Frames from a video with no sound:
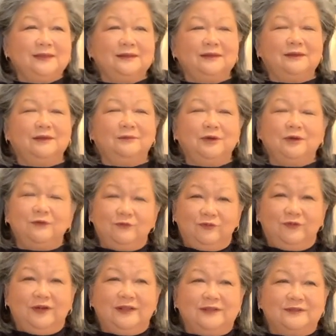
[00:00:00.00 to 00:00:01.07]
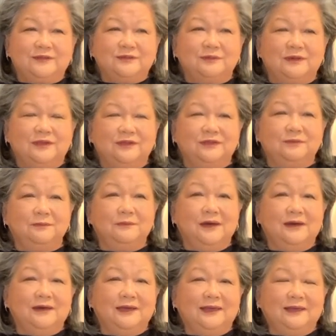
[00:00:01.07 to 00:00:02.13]
they were good friends with
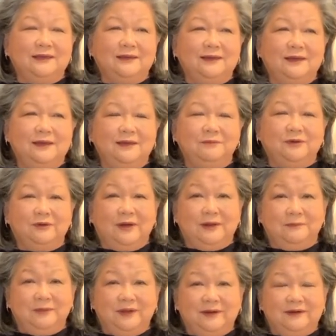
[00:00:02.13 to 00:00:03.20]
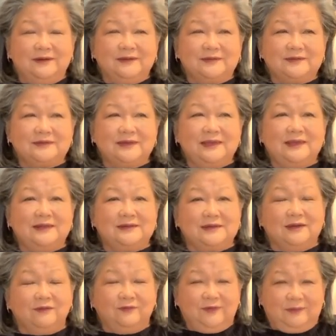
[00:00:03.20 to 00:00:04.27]
my grandparents and
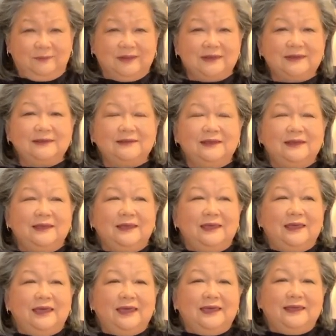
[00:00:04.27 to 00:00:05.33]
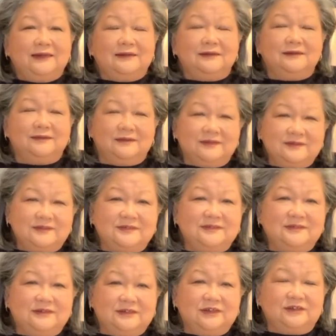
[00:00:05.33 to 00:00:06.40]
our family, and this is
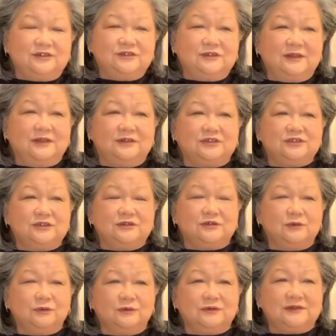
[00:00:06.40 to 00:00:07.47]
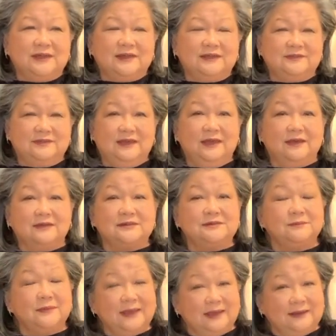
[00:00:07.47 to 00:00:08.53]
the dish that she taught us how to
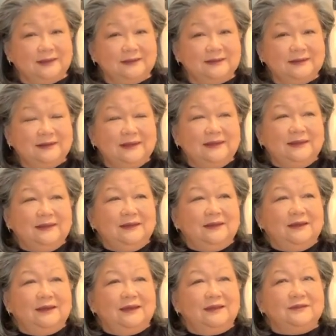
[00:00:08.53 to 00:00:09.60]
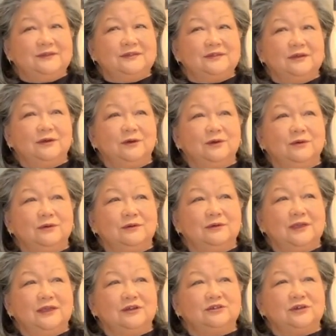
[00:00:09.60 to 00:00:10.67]
make. And so
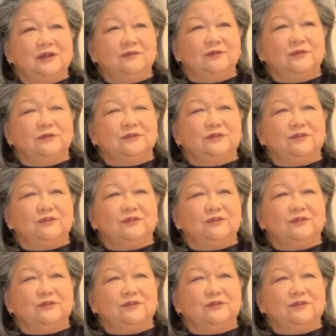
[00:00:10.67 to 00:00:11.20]
it travels